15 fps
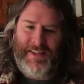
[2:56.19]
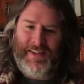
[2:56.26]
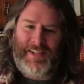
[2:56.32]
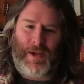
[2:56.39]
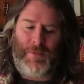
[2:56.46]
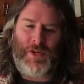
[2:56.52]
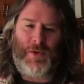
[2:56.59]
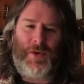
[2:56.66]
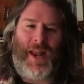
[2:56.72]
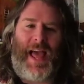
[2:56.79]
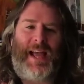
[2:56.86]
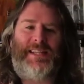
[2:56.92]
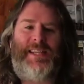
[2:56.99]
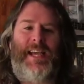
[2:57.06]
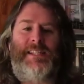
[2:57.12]
Can we do a
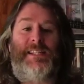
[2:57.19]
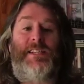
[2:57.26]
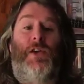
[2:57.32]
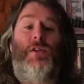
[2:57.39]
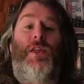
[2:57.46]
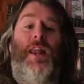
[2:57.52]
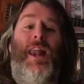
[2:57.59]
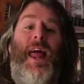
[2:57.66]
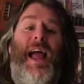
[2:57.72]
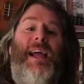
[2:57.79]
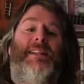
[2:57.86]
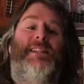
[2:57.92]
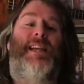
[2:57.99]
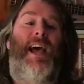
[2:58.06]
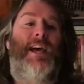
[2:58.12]
lag test? So the
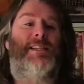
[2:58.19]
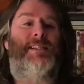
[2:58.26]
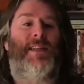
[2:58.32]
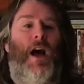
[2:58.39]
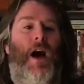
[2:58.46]
lag test,